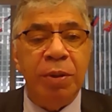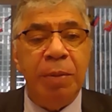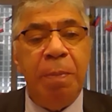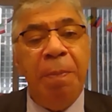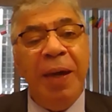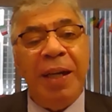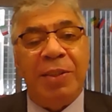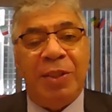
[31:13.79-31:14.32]
the
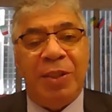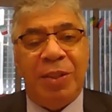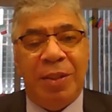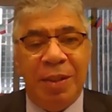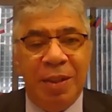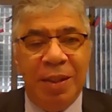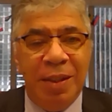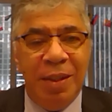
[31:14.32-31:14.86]

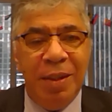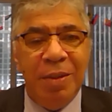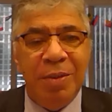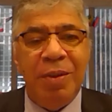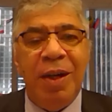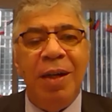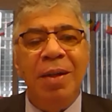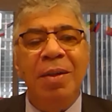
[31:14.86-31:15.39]
PIX,
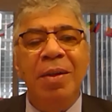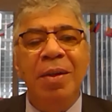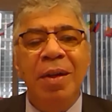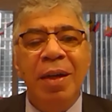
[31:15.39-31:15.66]
right?